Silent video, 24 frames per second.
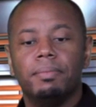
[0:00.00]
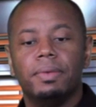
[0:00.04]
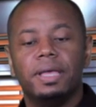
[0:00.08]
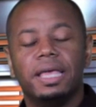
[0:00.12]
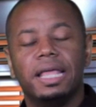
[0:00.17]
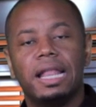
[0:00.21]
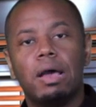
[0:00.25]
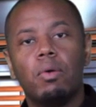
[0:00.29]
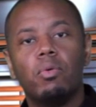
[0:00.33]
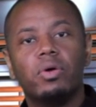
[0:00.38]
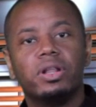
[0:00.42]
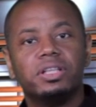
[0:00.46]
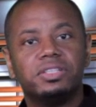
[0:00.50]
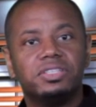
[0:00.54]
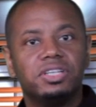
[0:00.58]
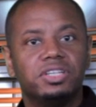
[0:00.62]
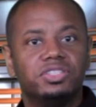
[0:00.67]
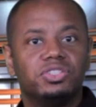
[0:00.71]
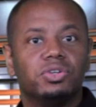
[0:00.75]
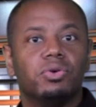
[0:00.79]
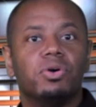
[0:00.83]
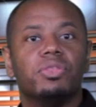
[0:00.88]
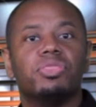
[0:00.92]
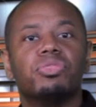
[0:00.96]
And I want to
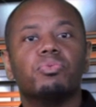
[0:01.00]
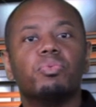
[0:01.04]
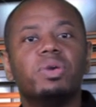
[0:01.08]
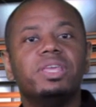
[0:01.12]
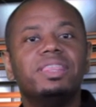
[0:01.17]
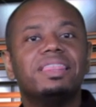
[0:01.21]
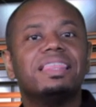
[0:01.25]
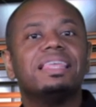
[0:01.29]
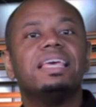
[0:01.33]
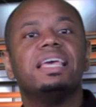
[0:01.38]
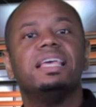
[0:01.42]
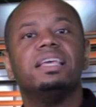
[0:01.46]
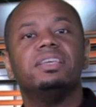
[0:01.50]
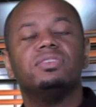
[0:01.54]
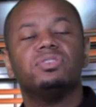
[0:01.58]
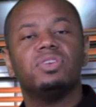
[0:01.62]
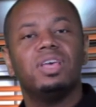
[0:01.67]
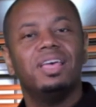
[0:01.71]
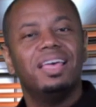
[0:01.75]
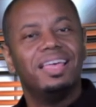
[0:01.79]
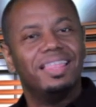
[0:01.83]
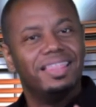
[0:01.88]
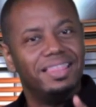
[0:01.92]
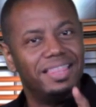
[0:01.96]
touch on three things
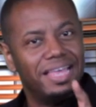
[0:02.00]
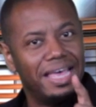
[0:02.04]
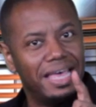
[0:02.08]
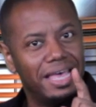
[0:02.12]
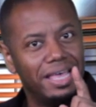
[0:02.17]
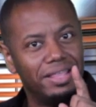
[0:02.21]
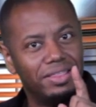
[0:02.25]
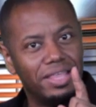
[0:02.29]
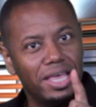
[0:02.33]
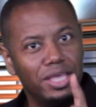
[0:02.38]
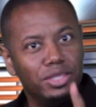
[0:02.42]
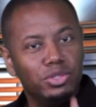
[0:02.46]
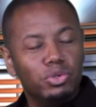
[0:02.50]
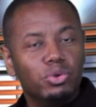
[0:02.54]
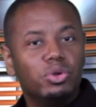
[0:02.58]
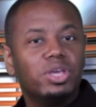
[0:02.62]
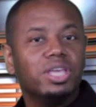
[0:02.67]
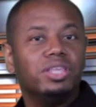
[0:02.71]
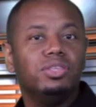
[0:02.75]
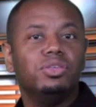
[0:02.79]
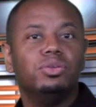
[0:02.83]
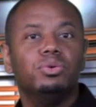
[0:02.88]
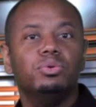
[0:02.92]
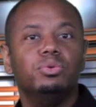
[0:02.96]
that you
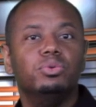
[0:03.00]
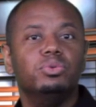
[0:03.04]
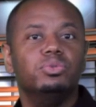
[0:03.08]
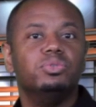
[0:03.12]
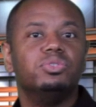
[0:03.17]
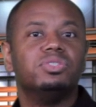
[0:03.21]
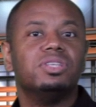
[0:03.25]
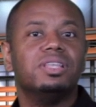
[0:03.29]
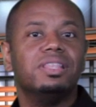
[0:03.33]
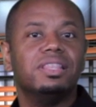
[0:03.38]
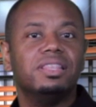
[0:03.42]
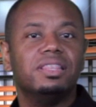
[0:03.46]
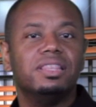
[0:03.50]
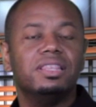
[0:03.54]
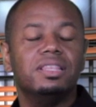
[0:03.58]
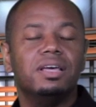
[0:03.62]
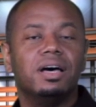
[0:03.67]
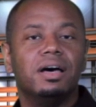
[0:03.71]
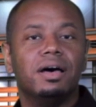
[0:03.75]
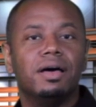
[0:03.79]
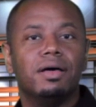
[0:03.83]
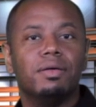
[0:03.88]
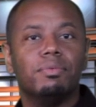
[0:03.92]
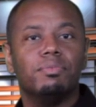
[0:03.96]
can use
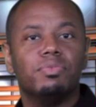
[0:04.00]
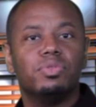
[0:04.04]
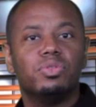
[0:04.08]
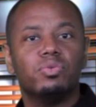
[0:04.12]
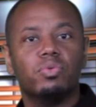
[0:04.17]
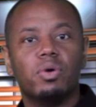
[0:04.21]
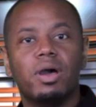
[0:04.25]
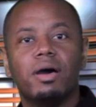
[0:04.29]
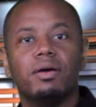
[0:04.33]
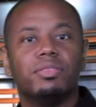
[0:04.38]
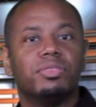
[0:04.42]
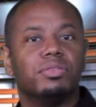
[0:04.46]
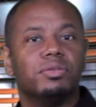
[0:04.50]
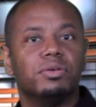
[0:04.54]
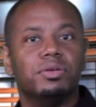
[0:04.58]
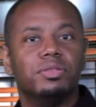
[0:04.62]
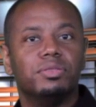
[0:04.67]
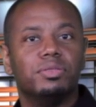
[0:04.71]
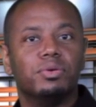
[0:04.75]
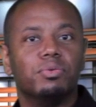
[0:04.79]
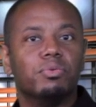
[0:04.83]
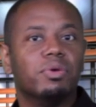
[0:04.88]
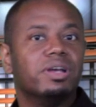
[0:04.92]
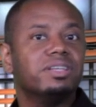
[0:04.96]
throughout
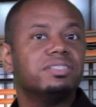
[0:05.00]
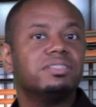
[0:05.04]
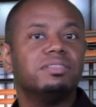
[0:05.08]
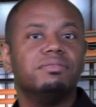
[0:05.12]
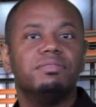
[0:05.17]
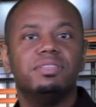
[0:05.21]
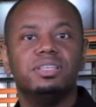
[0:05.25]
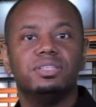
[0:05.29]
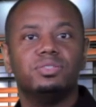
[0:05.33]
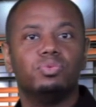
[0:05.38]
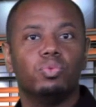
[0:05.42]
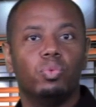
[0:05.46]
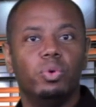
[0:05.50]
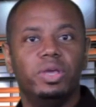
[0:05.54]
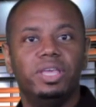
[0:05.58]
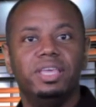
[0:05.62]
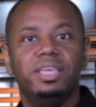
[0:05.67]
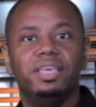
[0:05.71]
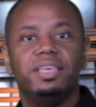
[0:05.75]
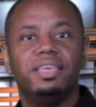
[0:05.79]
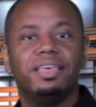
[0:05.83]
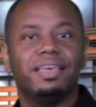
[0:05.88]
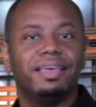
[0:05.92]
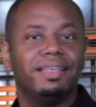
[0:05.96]
the rest of this
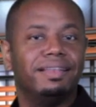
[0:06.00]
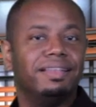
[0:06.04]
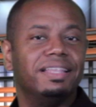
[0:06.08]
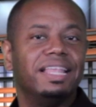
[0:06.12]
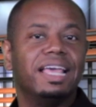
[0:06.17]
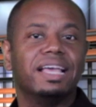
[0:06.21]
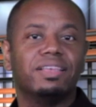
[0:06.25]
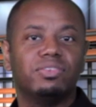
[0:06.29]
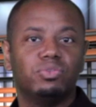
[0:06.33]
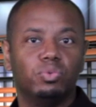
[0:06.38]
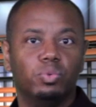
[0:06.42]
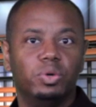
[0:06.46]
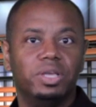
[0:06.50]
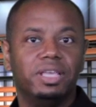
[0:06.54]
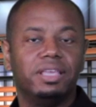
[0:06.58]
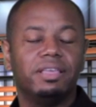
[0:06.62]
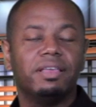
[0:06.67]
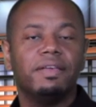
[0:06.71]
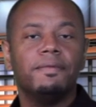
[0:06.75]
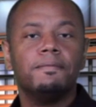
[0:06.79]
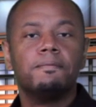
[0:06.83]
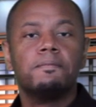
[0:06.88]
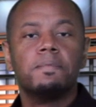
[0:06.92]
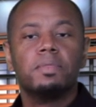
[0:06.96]
week and next
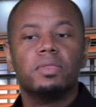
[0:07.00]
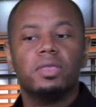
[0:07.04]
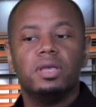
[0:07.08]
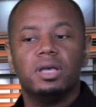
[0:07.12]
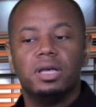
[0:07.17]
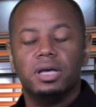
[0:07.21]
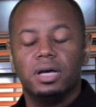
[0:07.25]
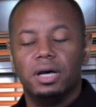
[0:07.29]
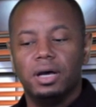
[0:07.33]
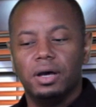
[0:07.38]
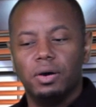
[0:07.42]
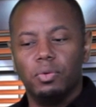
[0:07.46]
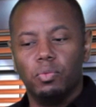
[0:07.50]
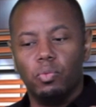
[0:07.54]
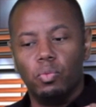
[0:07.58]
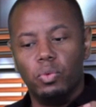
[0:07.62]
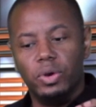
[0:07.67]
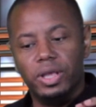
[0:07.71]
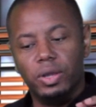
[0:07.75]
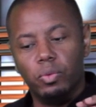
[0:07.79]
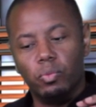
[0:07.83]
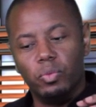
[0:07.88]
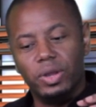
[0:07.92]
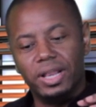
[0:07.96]
week
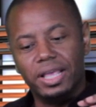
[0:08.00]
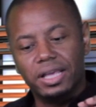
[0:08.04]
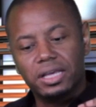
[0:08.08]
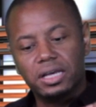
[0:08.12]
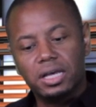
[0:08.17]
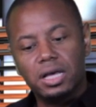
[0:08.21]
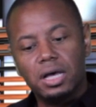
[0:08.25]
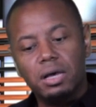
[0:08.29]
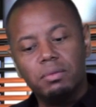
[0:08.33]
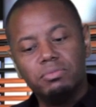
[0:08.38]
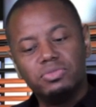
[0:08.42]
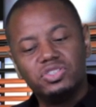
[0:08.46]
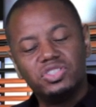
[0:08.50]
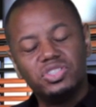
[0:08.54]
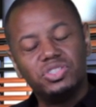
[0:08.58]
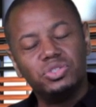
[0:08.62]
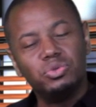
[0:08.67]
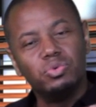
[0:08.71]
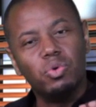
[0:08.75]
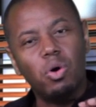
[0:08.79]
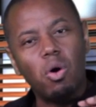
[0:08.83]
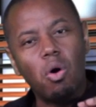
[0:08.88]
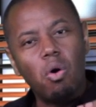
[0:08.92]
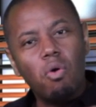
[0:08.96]
when it comes
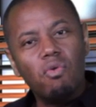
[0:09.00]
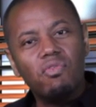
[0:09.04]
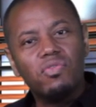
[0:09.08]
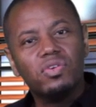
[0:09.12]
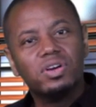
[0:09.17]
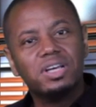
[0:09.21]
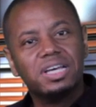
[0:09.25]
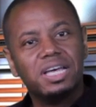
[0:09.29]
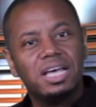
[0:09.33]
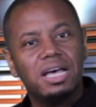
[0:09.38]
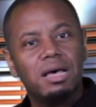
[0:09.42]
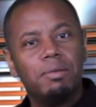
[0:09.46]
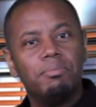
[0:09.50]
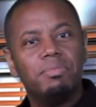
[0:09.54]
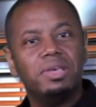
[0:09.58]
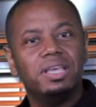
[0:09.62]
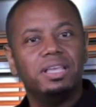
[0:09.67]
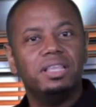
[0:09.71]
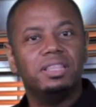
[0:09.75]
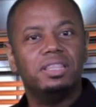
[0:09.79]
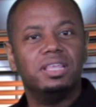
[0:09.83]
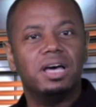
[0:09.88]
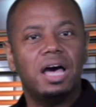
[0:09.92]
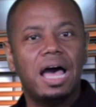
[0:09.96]
to
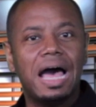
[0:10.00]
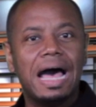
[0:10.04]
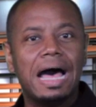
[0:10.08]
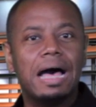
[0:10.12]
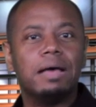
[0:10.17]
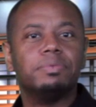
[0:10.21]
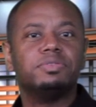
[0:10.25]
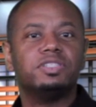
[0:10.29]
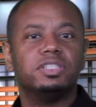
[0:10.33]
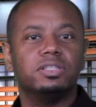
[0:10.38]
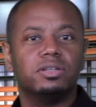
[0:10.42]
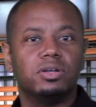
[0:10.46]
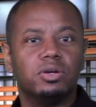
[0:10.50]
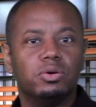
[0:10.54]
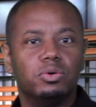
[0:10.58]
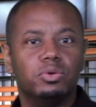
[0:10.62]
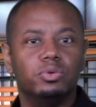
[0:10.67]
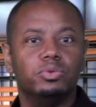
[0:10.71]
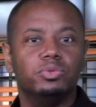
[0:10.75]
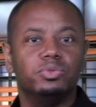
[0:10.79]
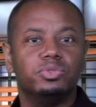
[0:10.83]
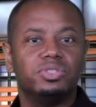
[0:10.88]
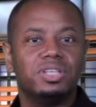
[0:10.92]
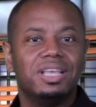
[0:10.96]
overcoming the
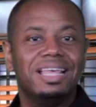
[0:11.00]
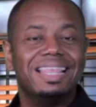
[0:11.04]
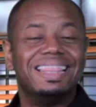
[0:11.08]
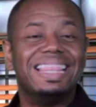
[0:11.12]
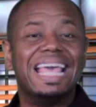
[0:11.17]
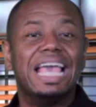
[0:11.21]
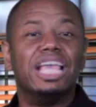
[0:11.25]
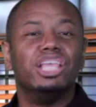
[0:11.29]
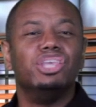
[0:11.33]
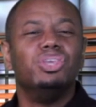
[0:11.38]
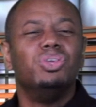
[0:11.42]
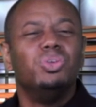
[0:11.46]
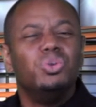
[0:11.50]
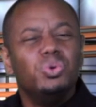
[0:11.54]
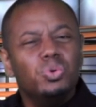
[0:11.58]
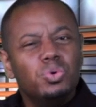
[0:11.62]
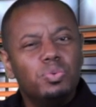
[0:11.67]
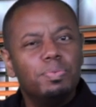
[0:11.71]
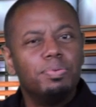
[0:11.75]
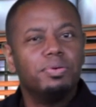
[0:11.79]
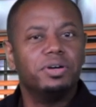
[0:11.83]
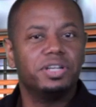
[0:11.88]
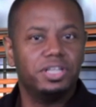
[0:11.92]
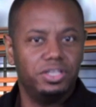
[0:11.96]
obstacles that
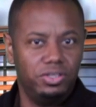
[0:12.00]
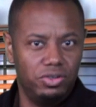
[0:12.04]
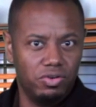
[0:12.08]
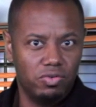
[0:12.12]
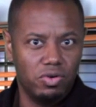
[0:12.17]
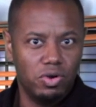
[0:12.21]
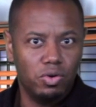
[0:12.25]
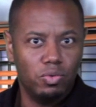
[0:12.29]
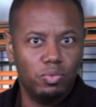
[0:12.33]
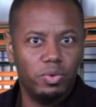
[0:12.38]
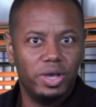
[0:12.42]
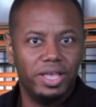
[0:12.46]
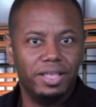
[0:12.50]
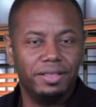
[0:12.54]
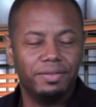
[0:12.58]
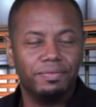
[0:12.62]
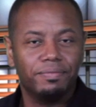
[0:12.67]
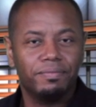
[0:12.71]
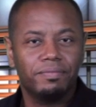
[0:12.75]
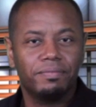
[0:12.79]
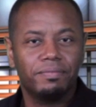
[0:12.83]
you put in your own way.